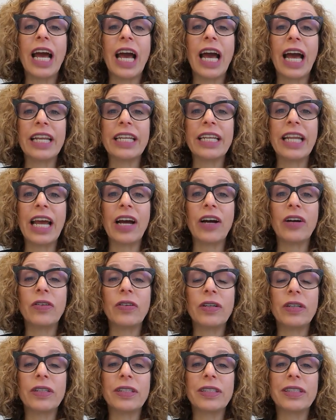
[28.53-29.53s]
And
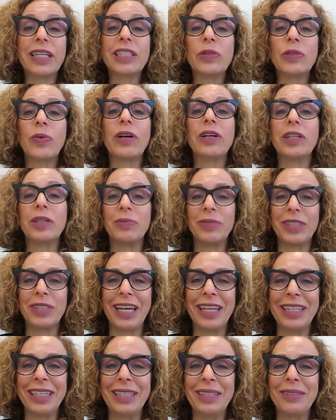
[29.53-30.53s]
now, let's welcome
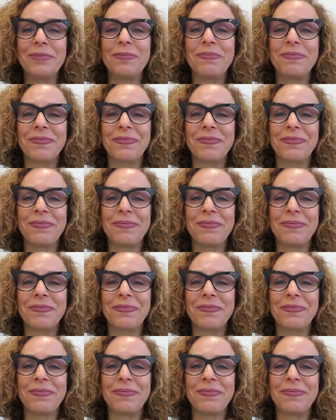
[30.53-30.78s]
Danny.